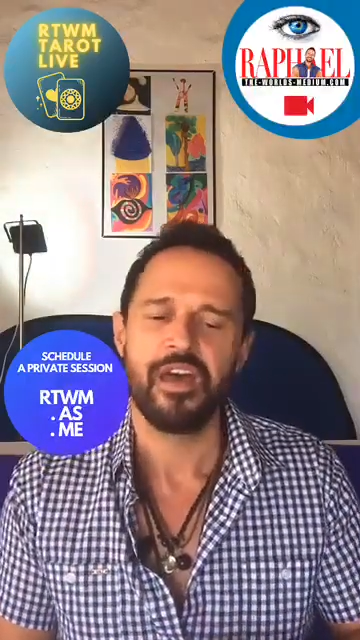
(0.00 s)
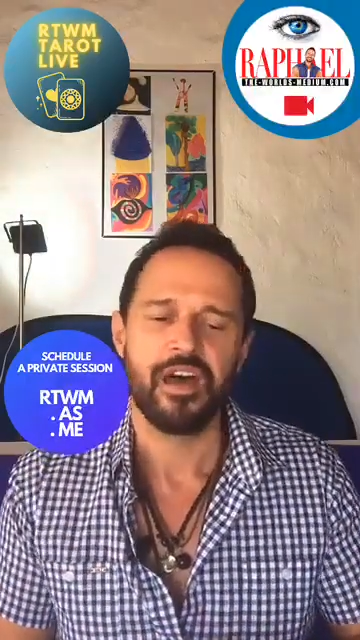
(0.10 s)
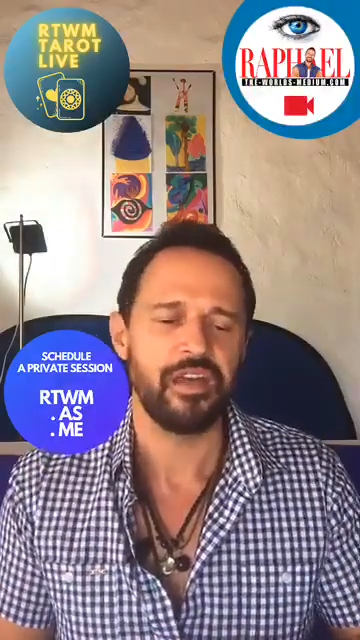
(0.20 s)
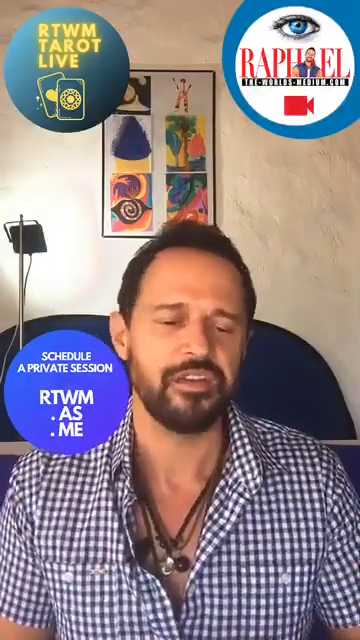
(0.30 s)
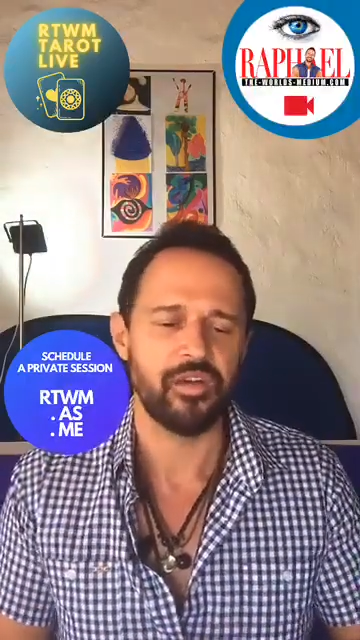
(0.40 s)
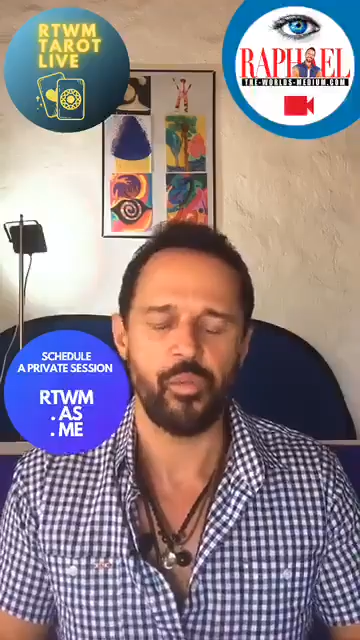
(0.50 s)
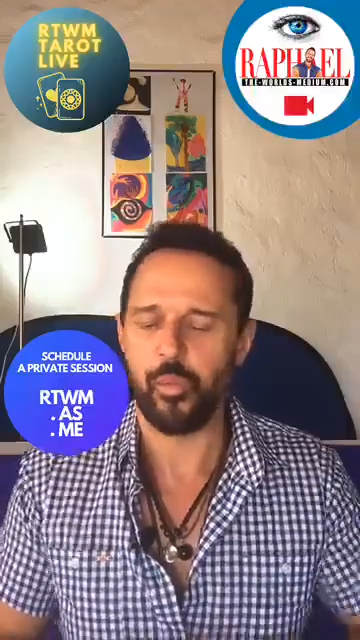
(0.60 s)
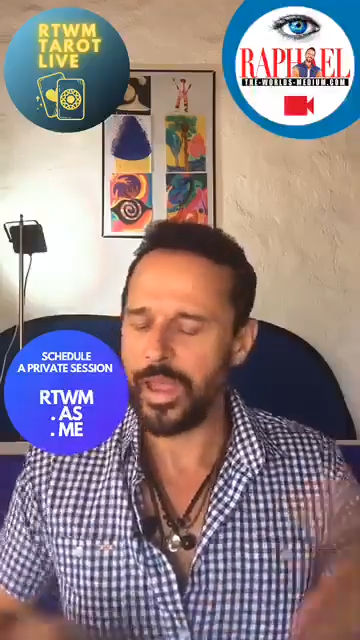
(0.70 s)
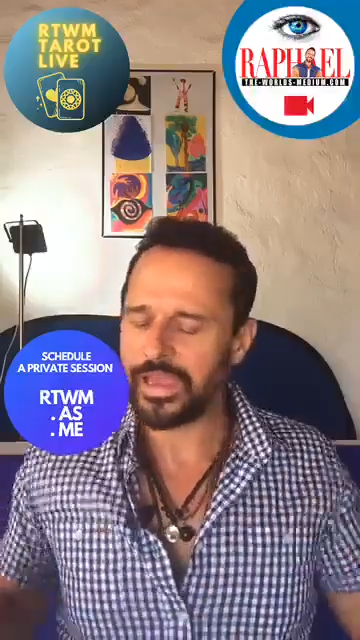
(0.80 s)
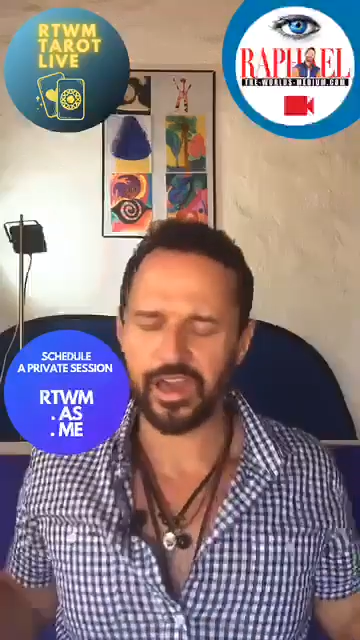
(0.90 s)

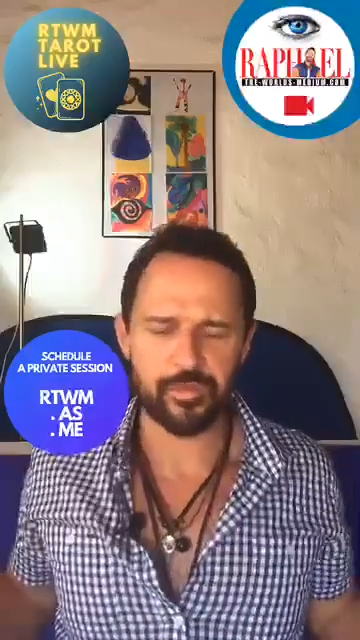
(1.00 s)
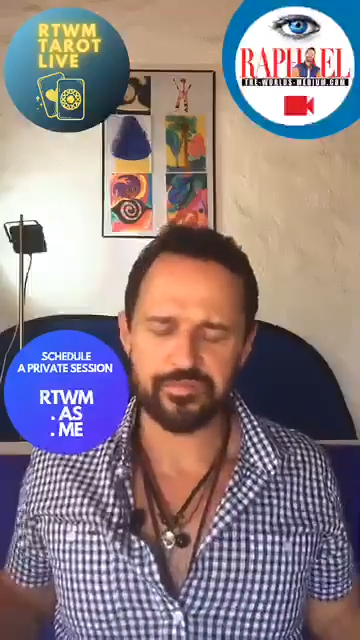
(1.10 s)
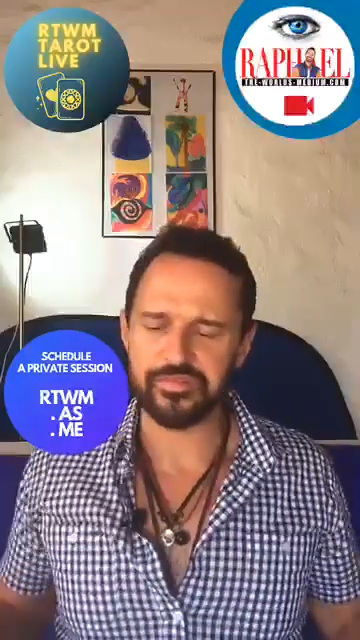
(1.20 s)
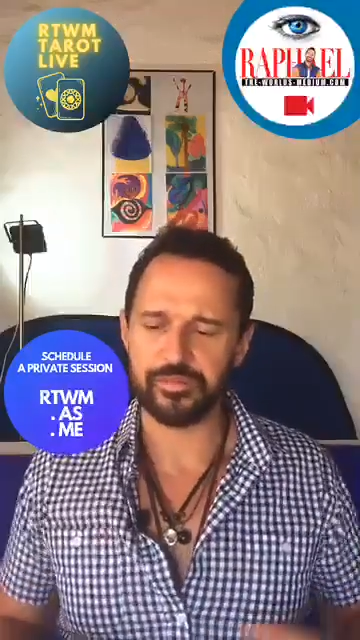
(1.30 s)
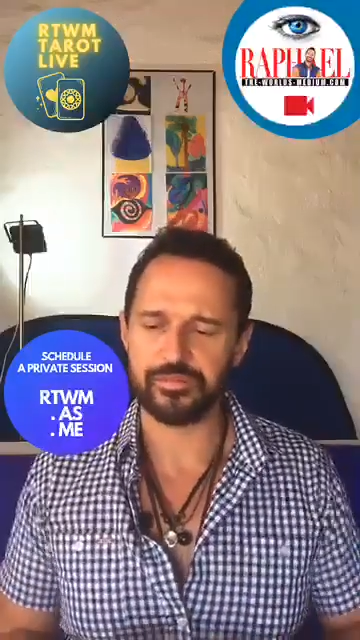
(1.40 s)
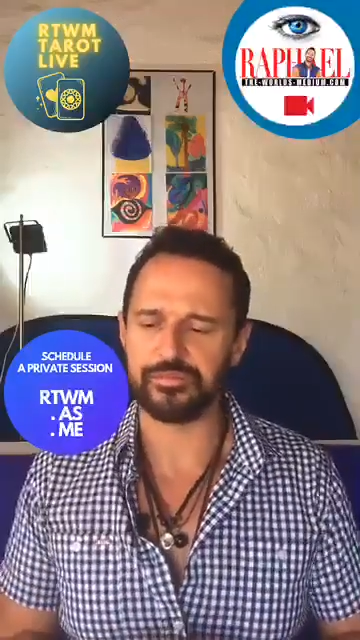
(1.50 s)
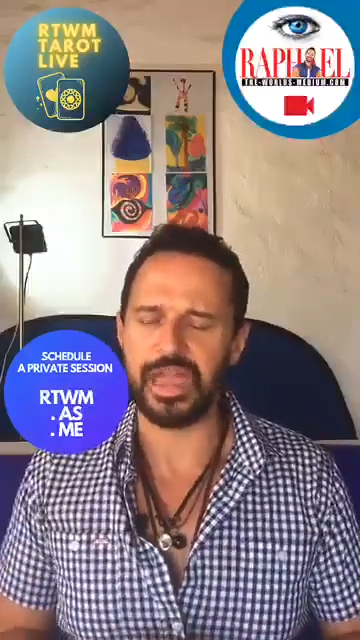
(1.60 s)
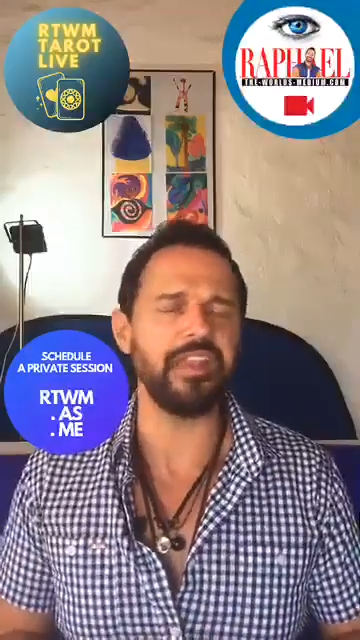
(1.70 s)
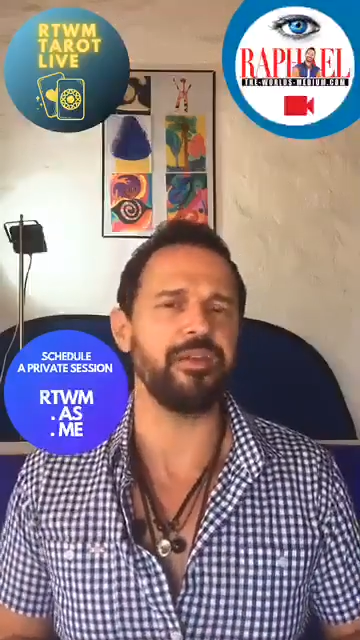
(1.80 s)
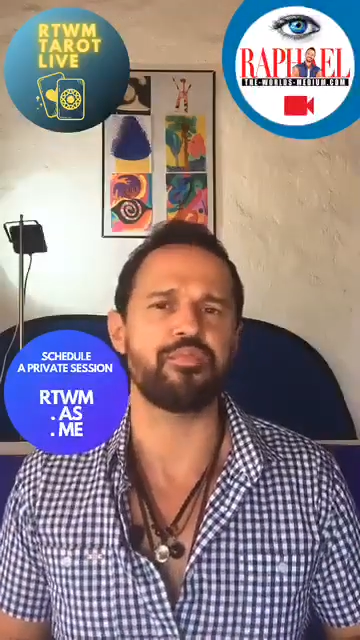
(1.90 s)
wake up from
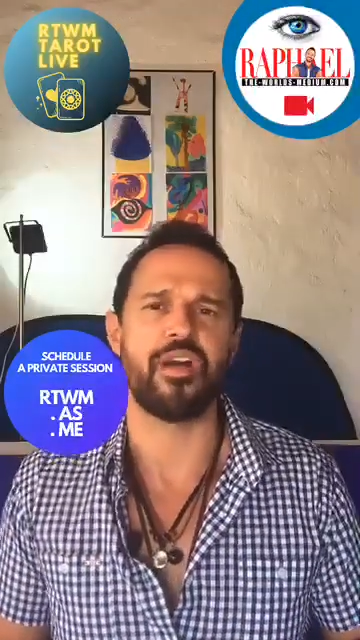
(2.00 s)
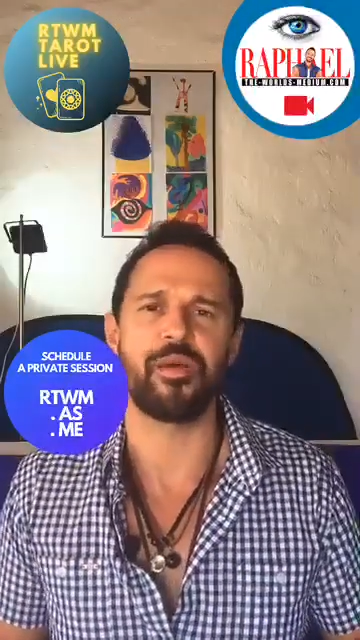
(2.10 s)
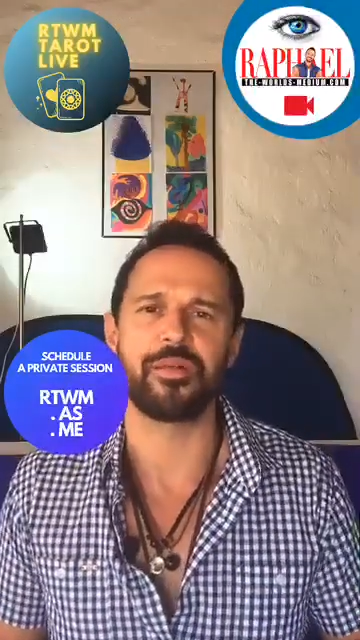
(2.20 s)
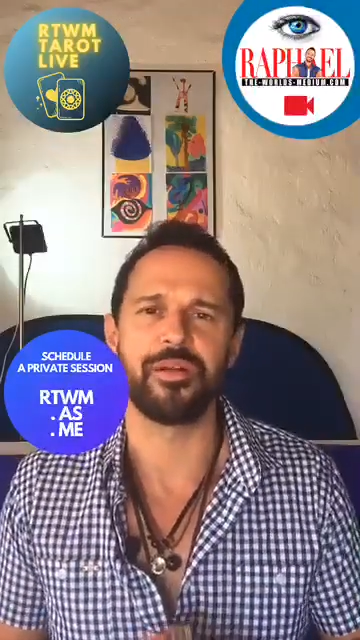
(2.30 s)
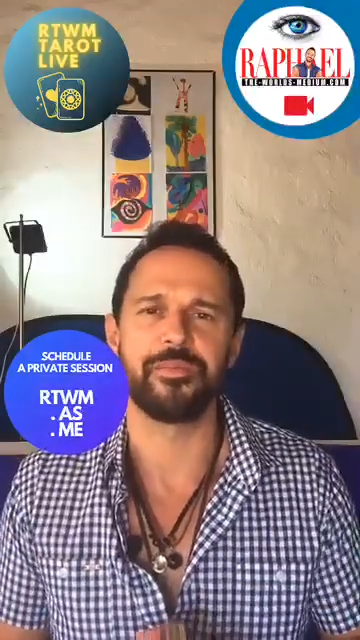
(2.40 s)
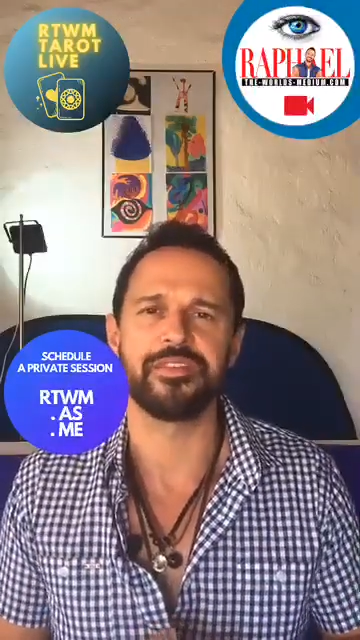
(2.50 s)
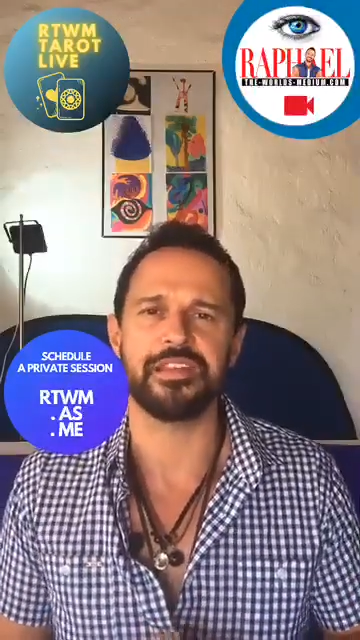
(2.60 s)
any problems.